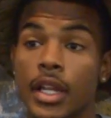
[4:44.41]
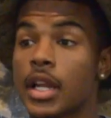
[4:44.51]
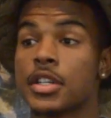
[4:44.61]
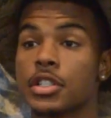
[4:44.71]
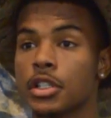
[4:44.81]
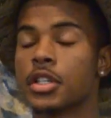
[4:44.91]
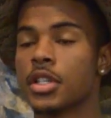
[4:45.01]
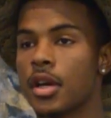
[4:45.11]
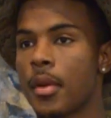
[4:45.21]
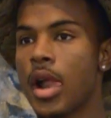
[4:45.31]
And I just looked
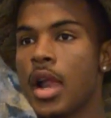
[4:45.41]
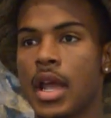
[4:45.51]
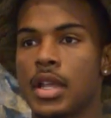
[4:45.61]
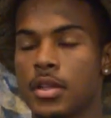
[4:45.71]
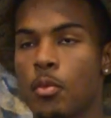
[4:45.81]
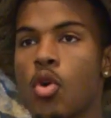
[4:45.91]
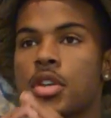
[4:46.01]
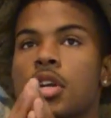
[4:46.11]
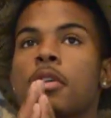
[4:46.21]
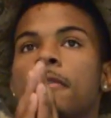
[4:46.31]
up, and as more I started